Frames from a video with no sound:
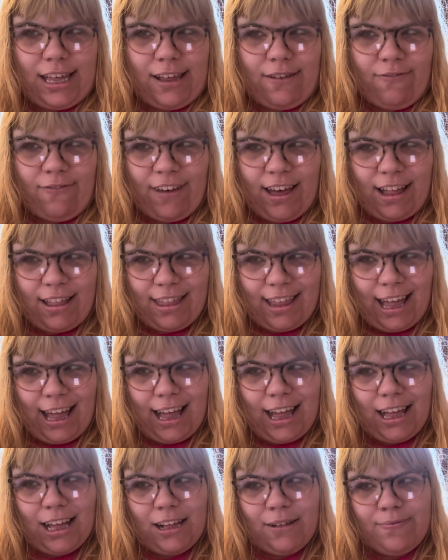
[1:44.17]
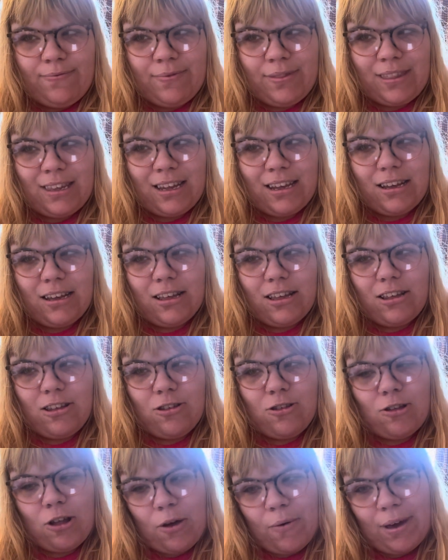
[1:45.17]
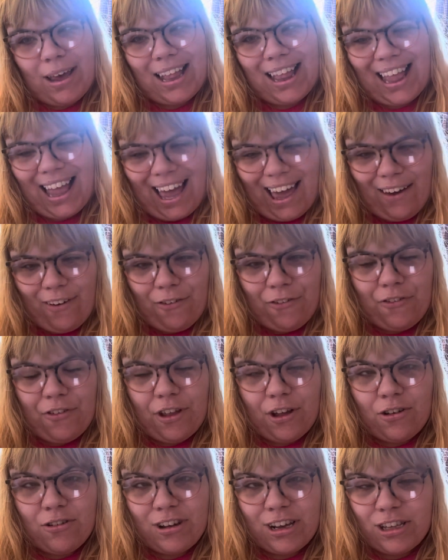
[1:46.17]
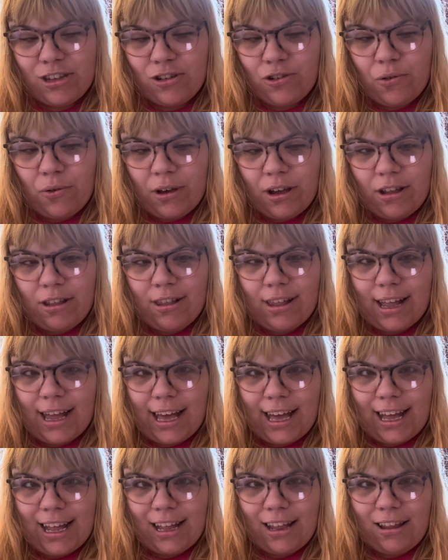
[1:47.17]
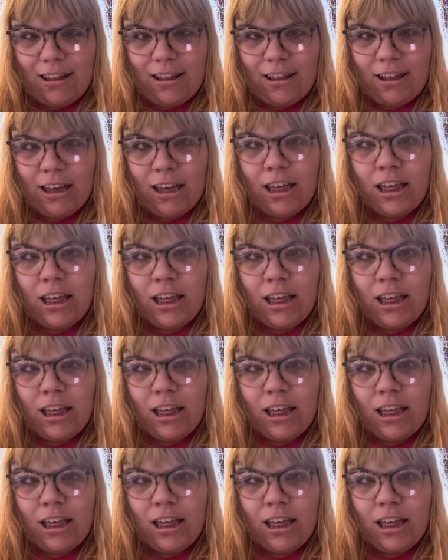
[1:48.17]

fact that Zoe left Crystal Woods and